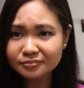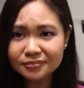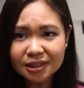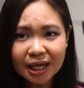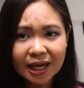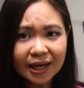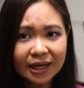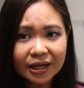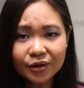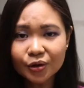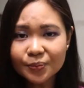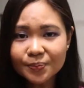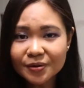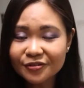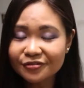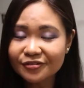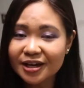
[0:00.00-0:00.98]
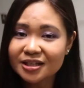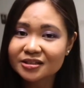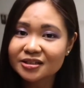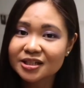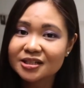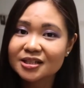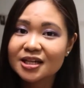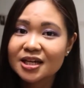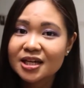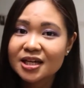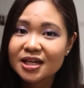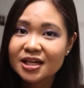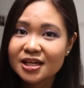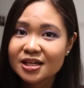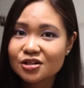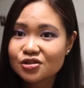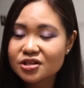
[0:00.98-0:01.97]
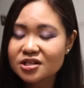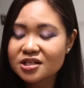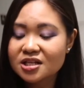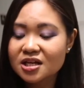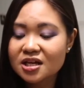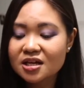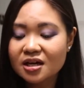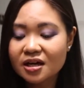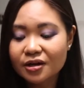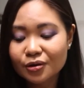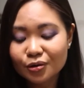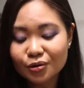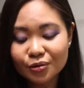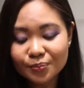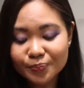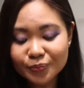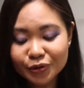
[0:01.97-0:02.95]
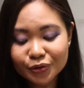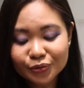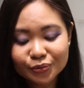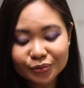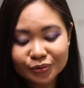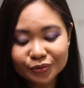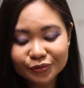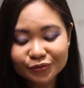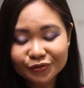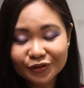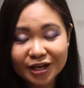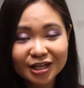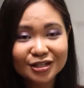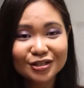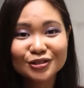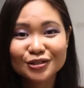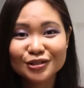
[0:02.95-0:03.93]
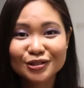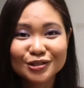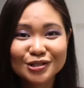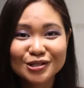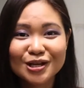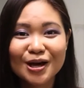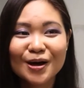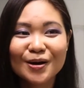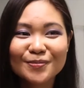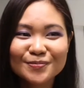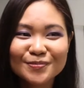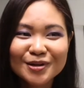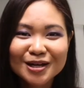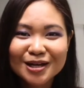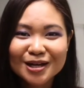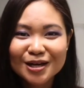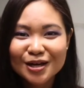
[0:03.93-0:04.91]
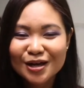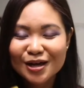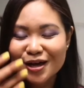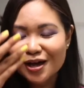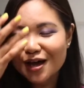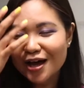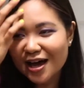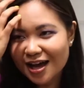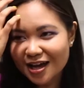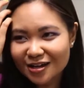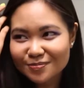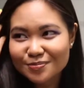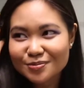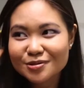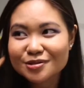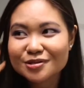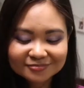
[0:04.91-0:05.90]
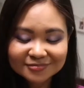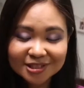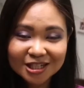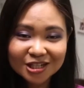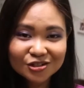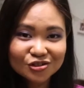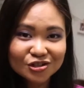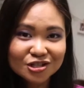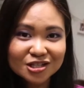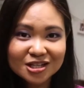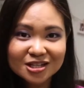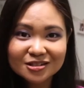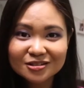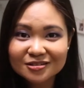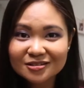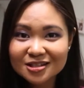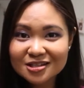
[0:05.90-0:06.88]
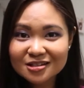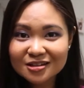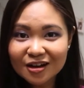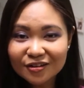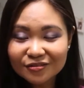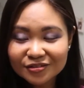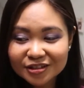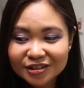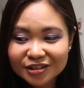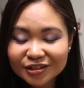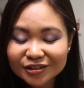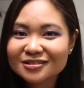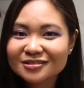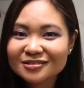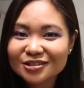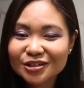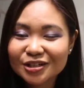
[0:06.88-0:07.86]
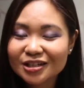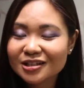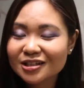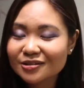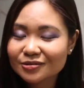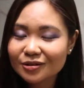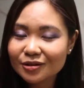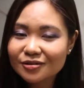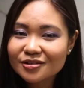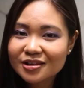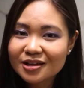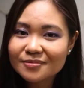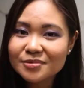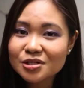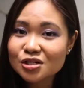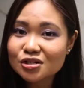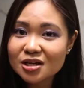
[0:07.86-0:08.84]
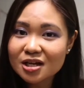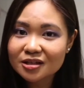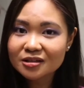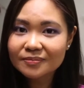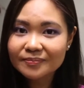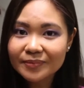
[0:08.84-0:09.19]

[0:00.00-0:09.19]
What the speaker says: I hope you find that interesting. I hope you will find some apps interesting to discover. You can download them and check them